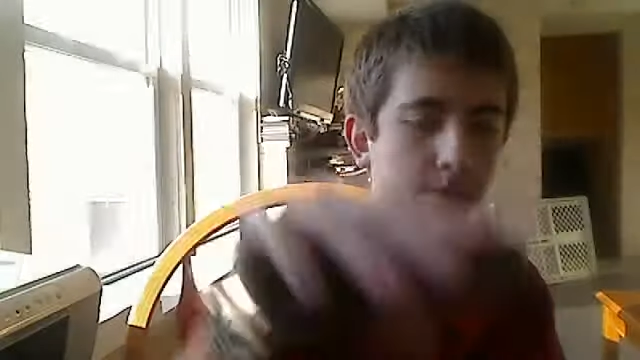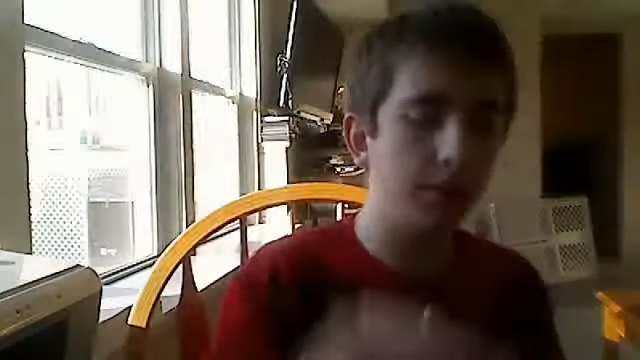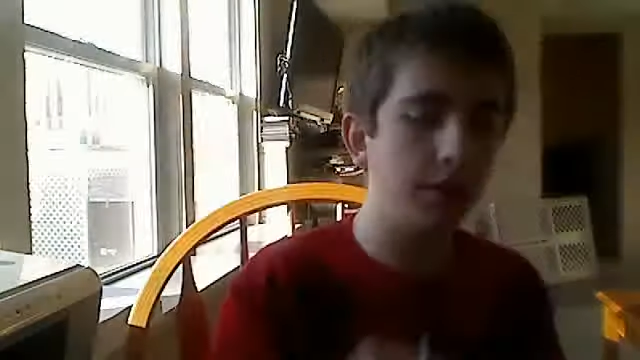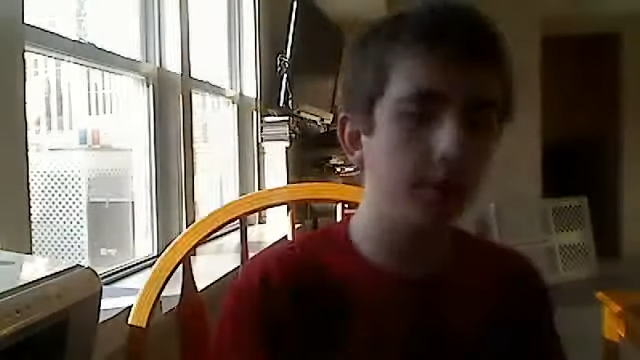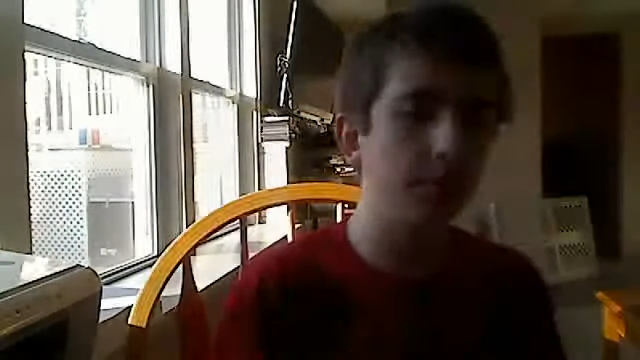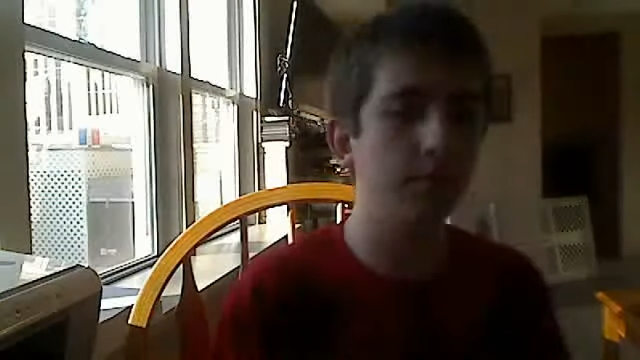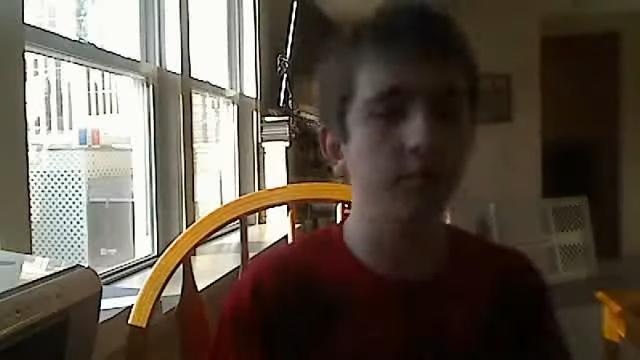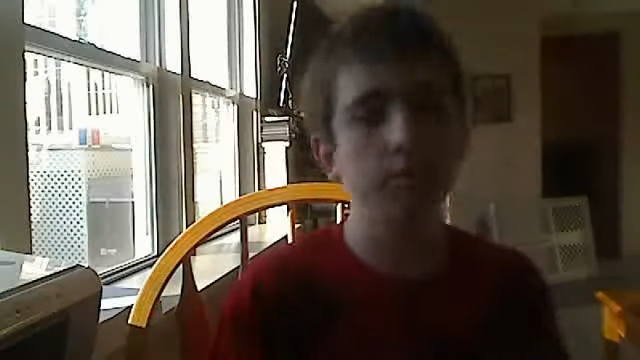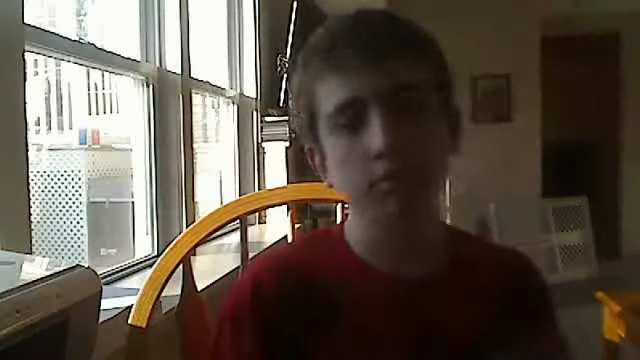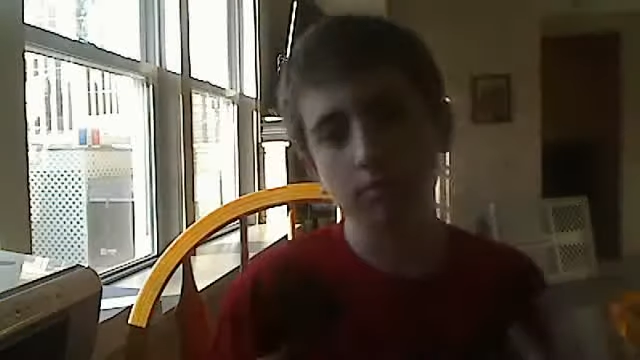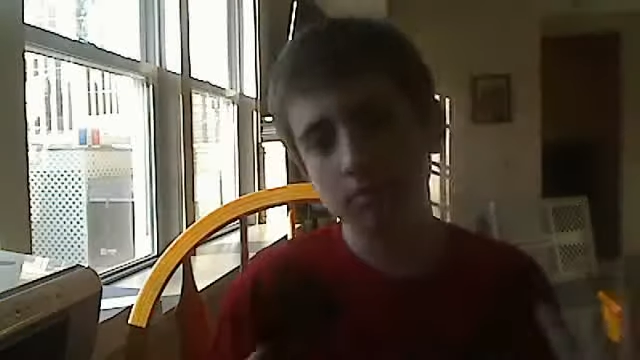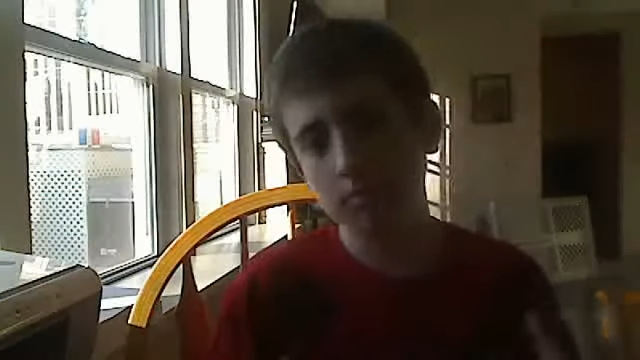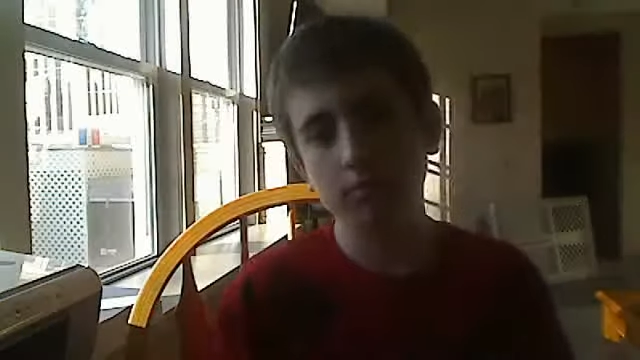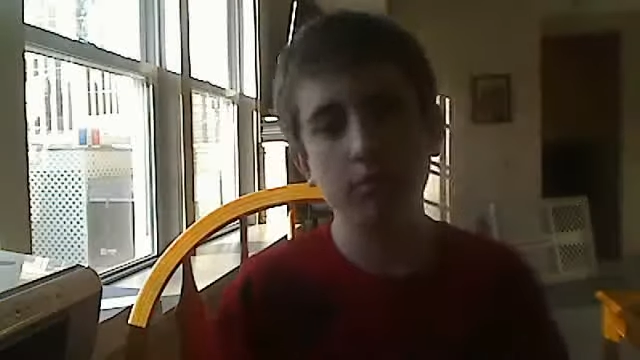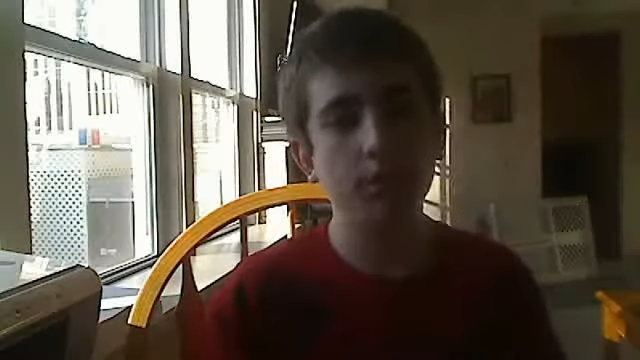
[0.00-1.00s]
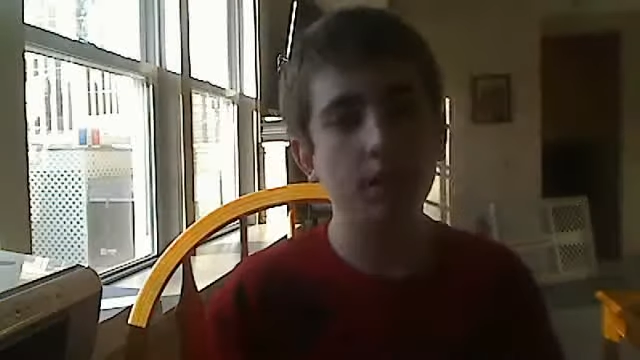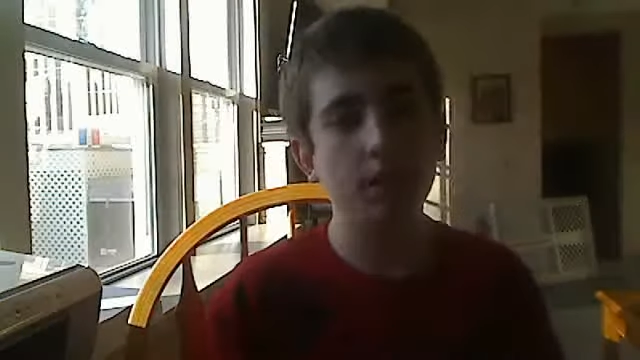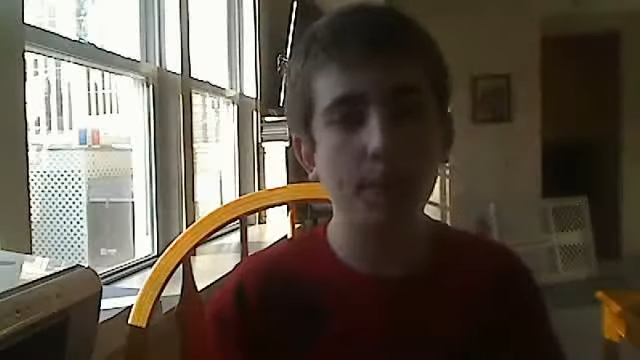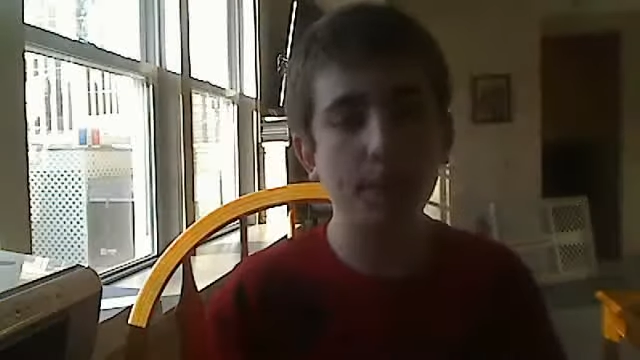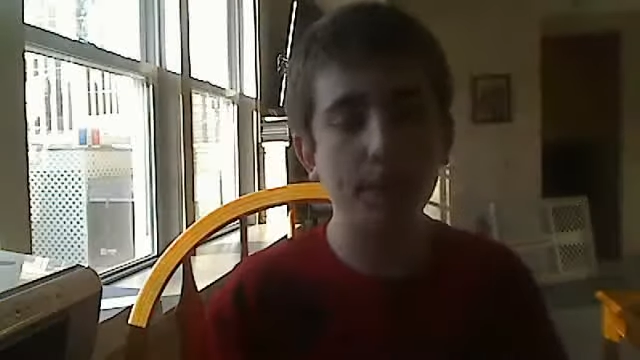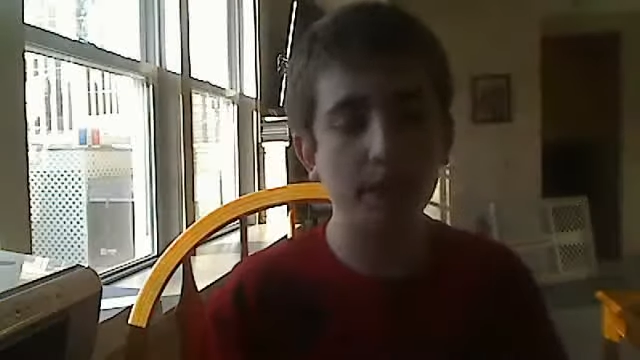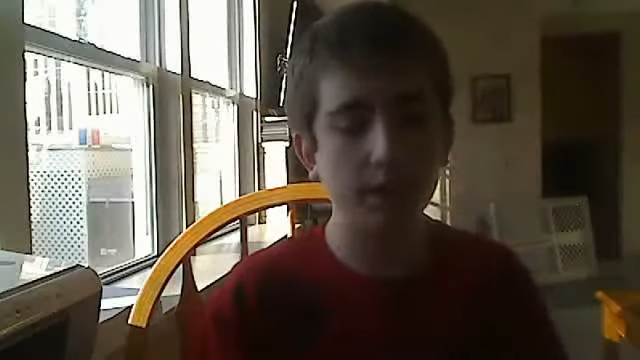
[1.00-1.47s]
but I
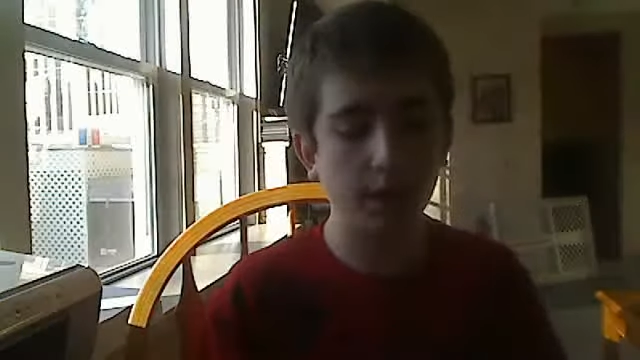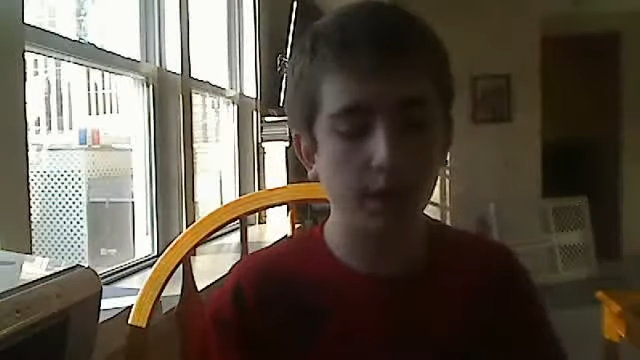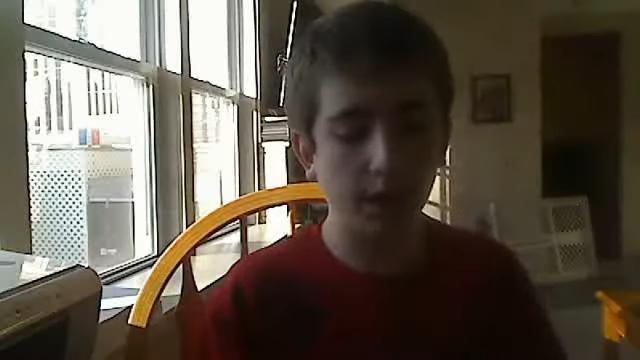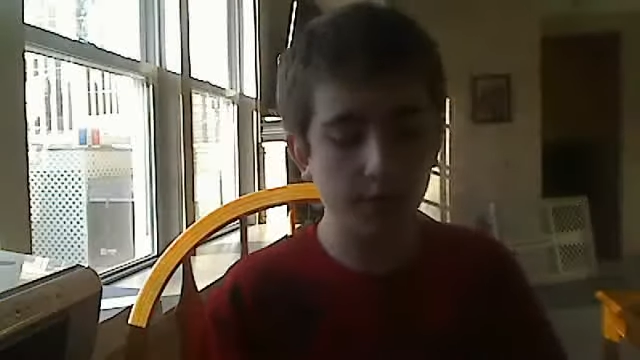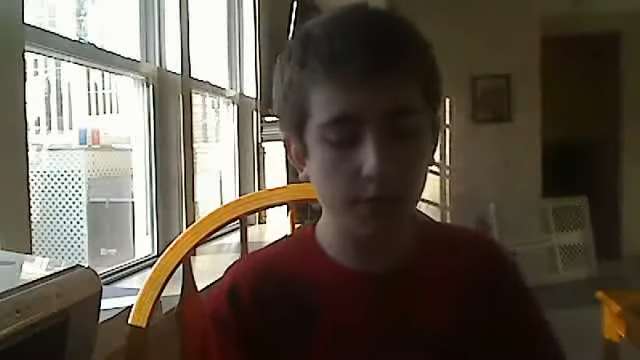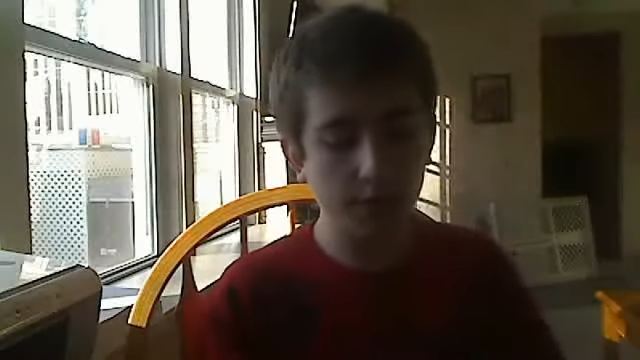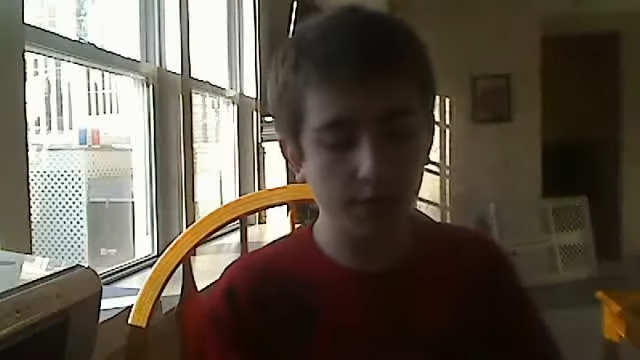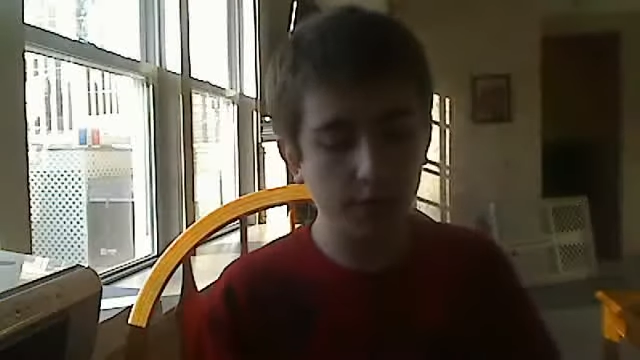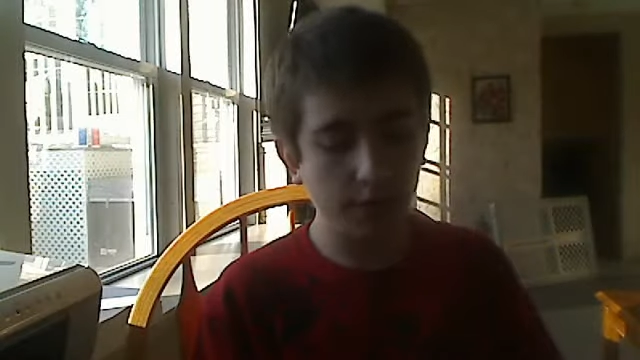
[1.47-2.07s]
bet everyone knew